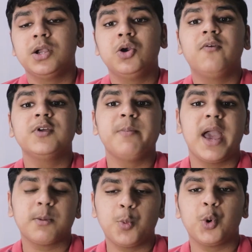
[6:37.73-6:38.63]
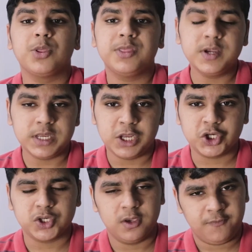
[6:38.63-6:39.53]
go for the MacBook Pro
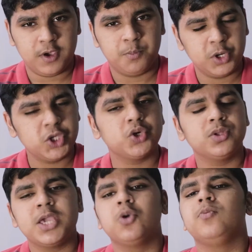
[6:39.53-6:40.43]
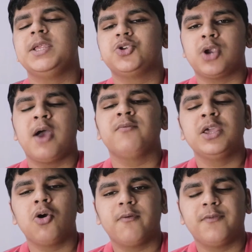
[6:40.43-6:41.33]
13-inch if you're pretty sure that you'll be
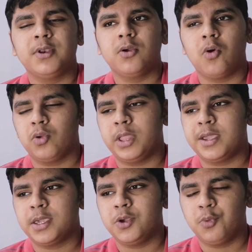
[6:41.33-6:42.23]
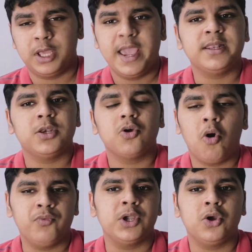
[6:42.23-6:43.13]
traveling often, or like you want to edit
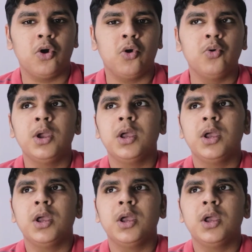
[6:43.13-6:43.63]
on the go,